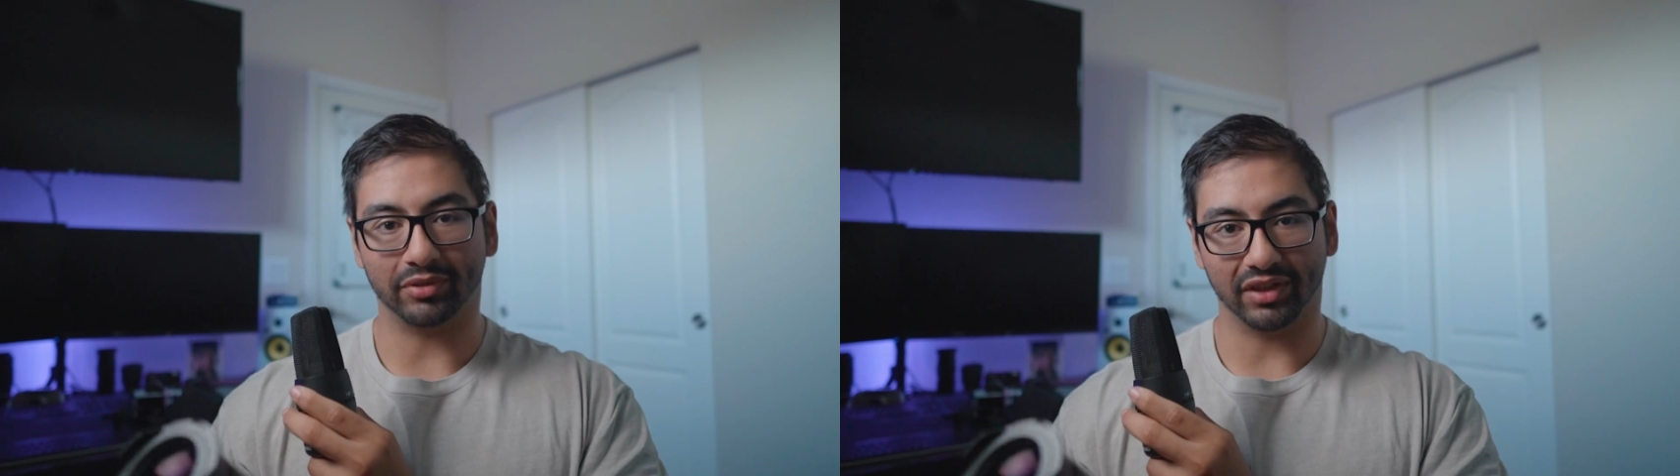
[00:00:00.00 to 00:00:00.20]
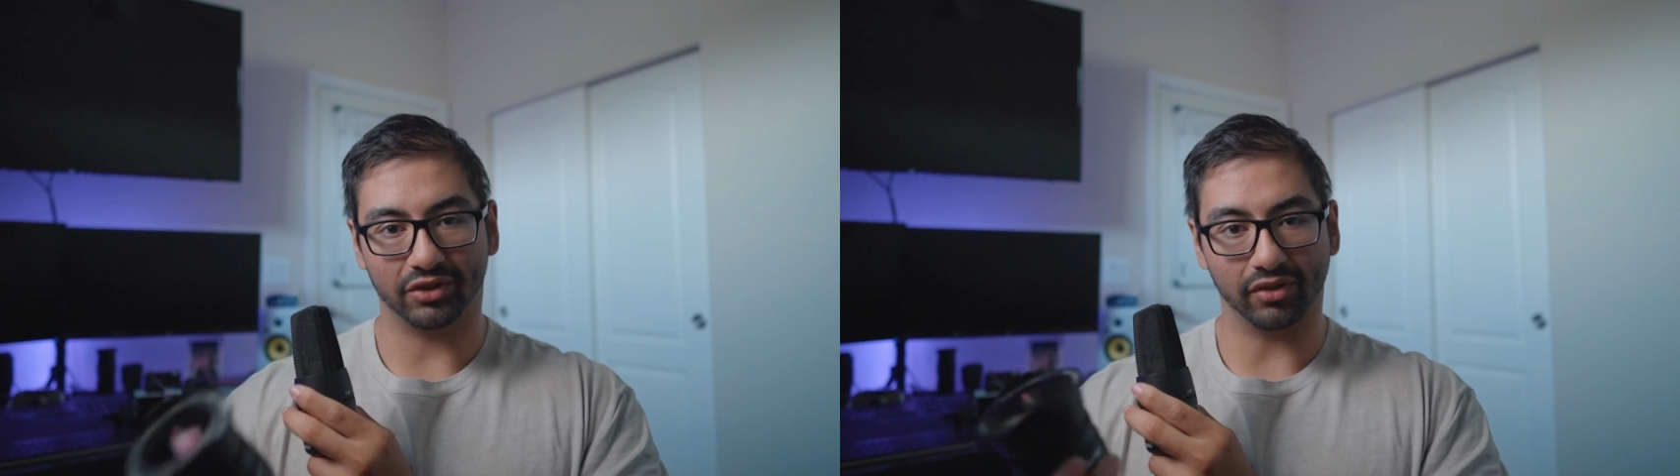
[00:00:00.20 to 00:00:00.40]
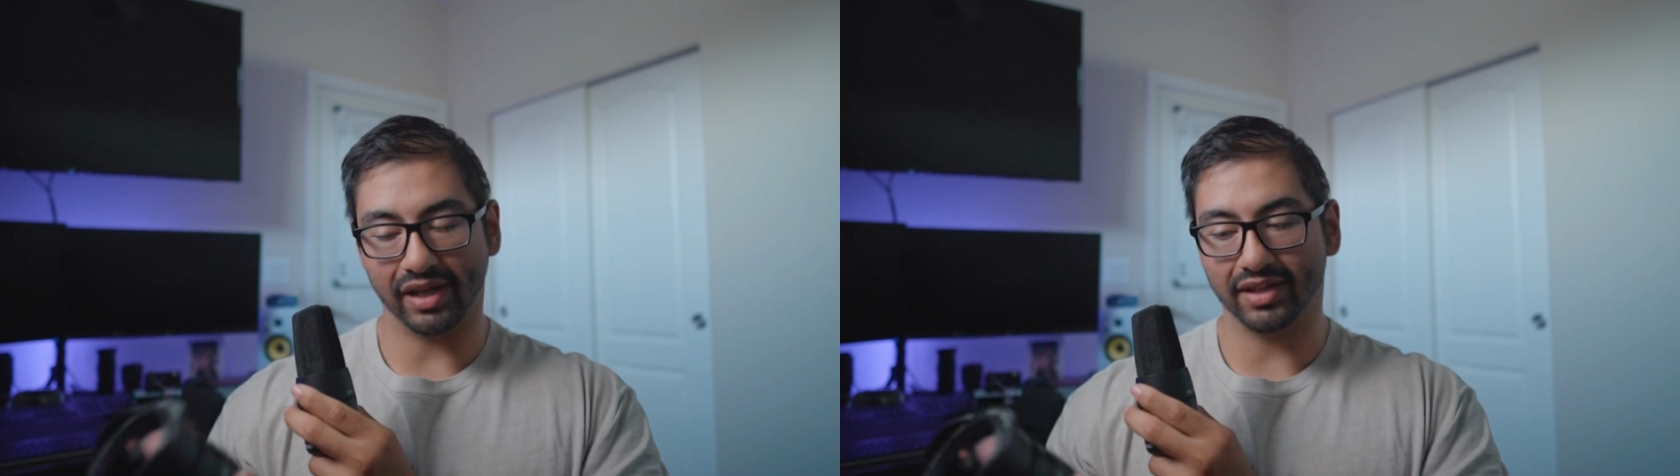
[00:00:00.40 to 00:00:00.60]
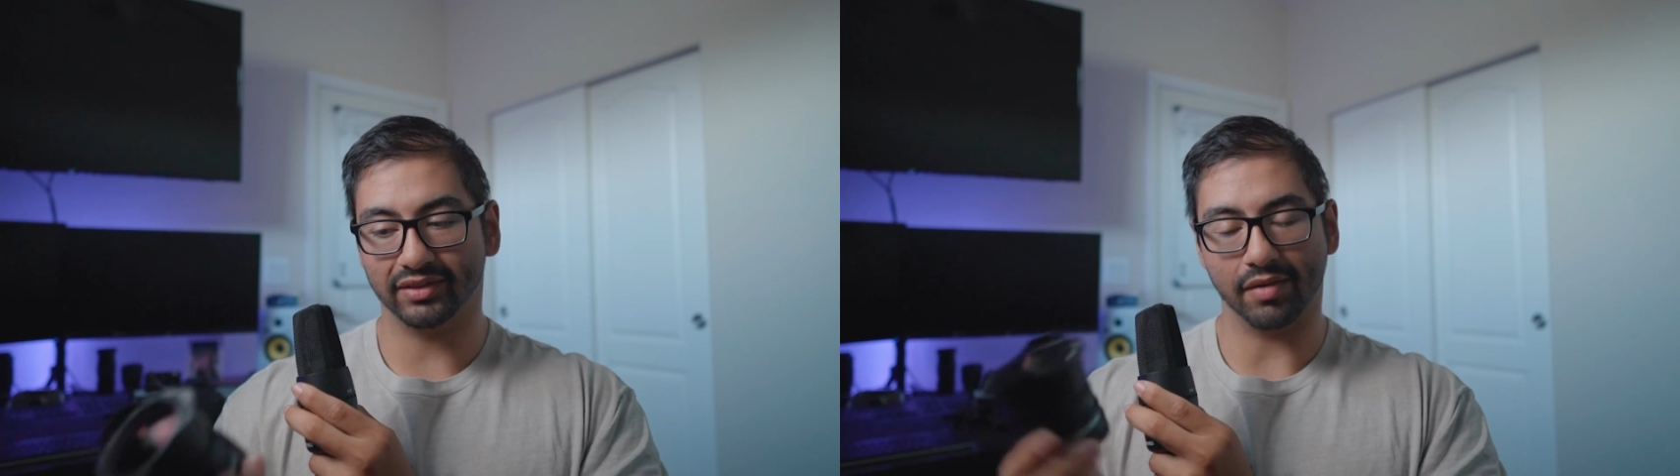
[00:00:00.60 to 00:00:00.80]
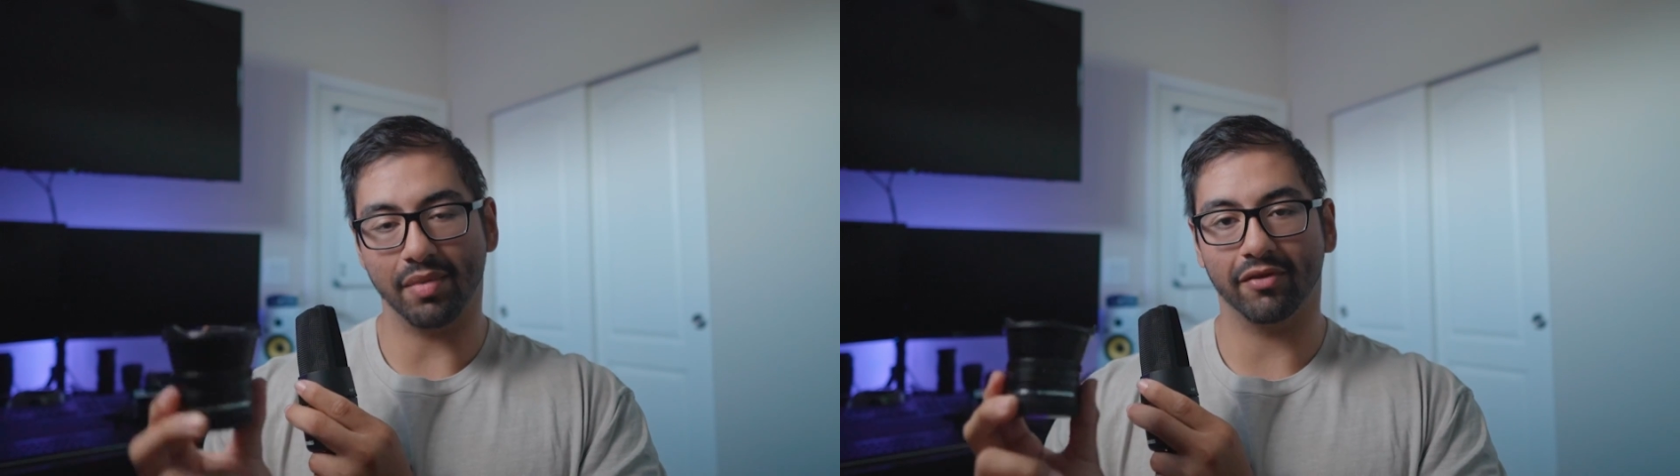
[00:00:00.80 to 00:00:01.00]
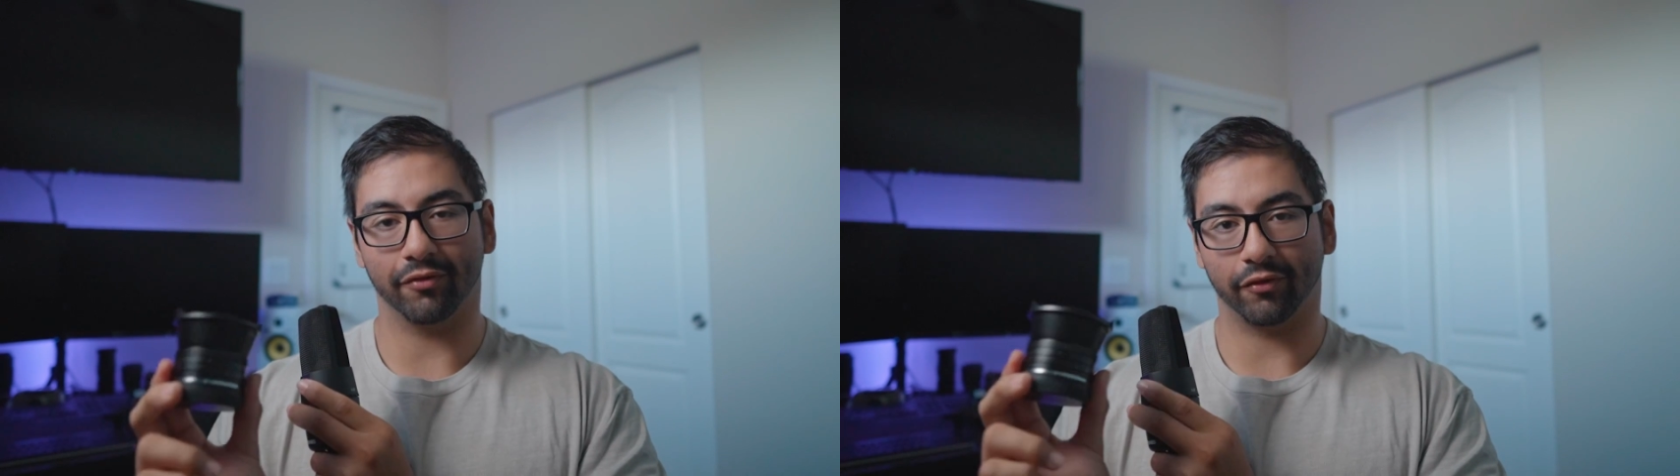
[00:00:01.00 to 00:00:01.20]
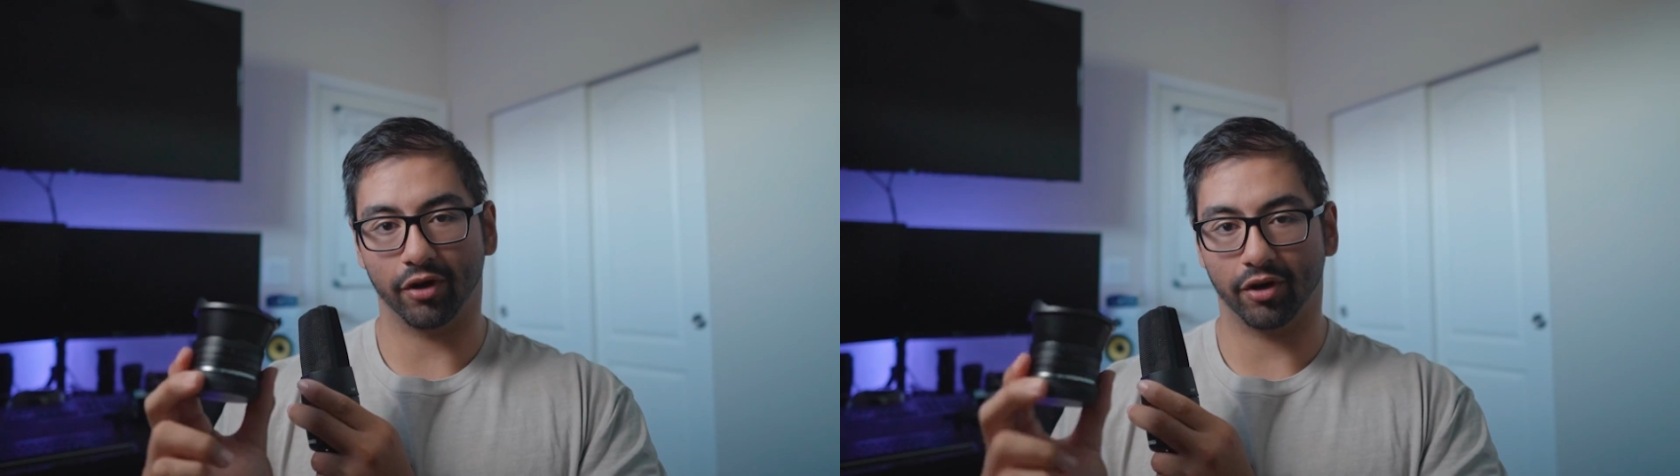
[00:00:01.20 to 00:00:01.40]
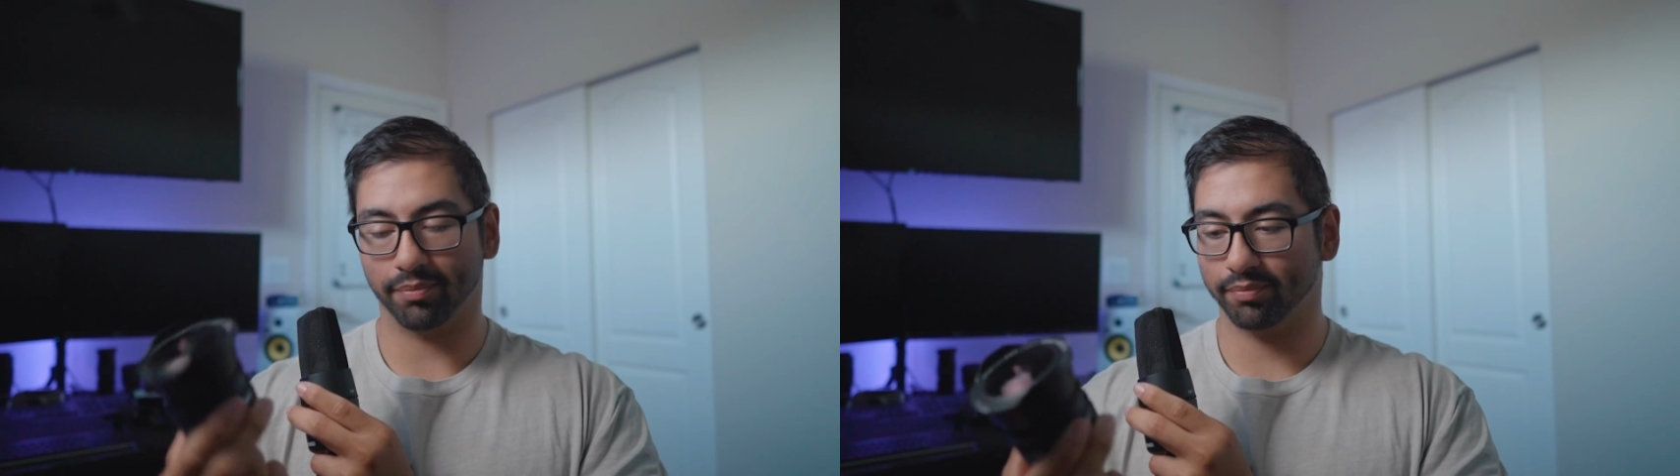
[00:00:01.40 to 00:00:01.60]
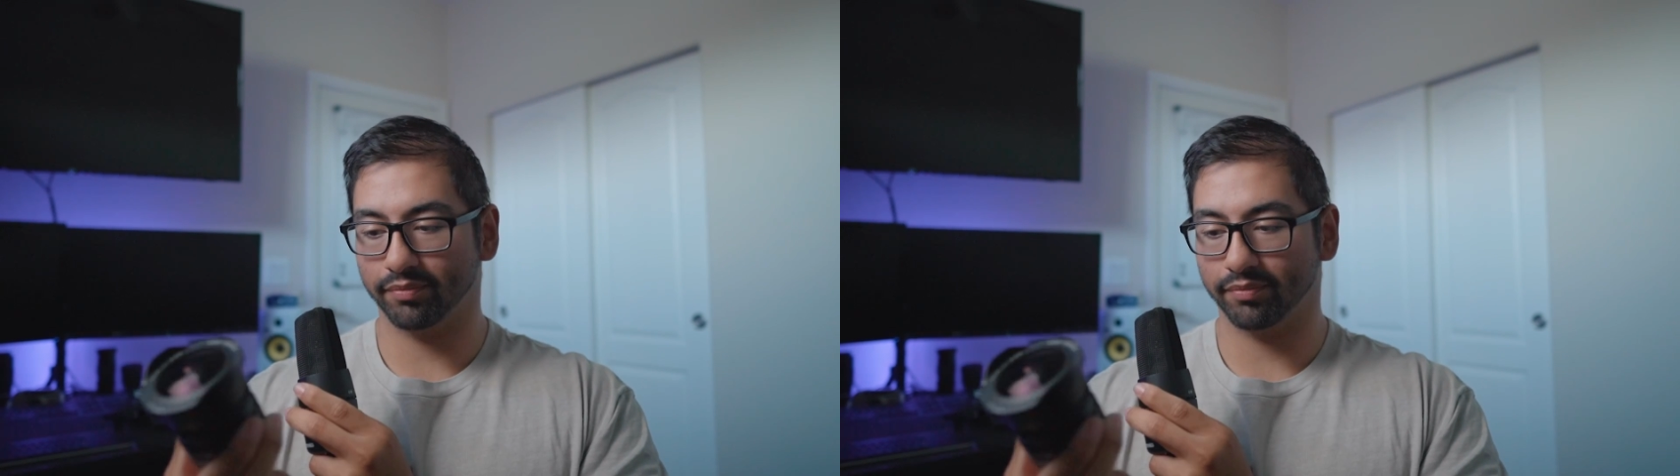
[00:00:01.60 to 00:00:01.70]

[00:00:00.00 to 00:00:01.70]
sensor lens and meant for